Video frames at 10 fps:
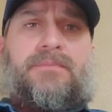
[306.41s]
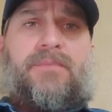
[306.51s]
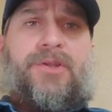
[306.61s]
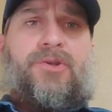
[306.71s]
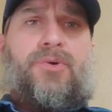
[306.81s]

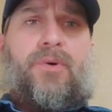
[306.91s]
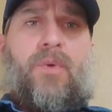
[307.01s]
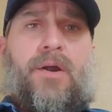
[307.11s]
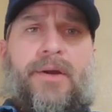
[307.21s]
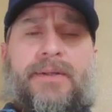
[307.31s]
They do it at
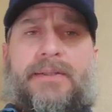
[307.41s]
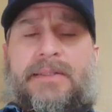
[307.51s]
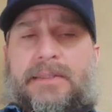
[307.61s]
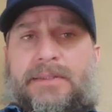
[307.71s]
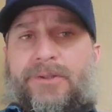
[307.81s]
work.
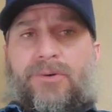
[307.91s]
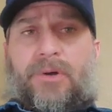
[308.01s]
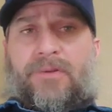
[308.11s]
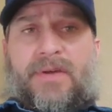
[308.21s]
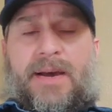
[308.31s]
They do it
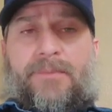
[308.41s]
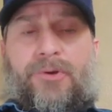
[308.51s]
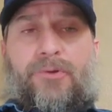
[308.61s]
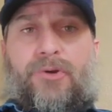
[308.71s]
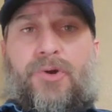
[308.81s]
all the time. They
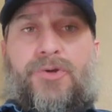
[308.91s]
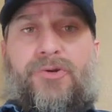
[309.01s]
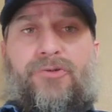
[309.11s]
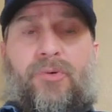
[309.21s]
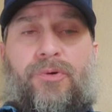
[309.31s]
do it at the grocery
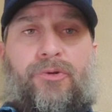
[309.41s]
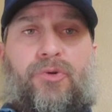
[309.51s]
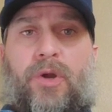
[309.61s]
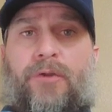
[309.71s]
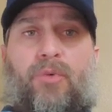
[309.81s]
store. They'll
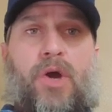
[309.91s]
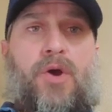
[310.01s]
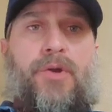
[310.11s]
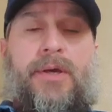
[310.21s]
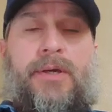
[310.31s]
do it on the road.